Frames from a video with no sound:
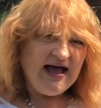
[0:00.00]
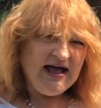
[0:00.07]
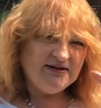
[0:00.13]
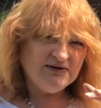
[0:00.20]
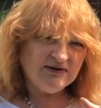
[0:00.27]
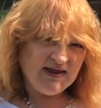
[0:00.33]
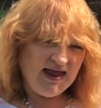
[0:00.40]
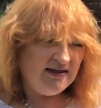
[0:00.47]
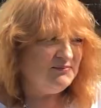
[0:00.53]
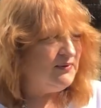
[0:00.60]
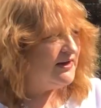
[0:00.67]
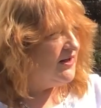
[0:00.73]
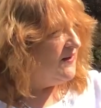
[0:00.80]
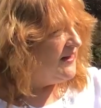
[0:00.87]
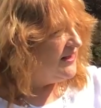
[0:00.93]
and again
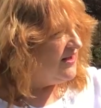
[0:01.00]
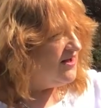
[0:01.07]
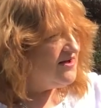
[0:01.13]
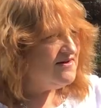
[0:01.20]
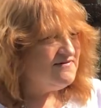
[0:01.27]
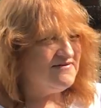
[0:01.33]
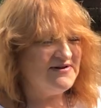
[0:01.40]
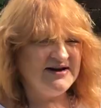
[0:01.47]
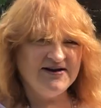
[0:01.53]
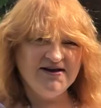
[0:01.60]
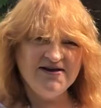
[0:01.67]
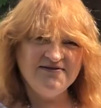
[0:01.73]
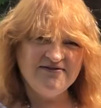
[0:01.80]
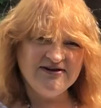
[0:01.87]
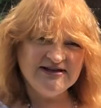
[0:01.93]
we're going over it and
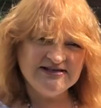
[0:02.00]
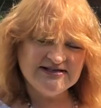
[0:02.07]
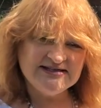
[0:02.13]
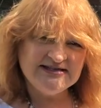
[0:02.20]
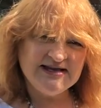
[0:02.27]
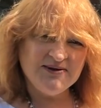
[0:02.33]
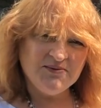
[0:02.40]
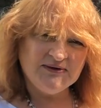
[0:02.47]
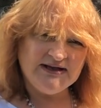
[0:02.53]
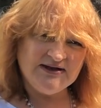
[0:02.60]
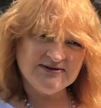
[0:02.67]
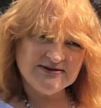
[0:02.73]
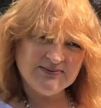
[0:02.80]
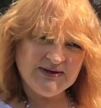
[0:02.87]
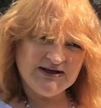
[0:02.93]
over it, just seeing what
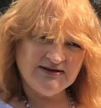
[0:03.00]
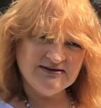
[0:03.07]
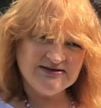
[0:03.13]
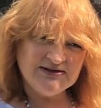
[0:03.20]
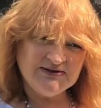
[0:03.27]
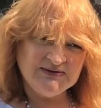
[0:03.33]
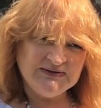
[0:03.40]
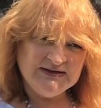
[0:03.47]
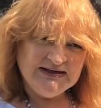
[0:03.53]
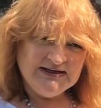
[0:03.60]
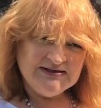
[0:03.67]
else we can do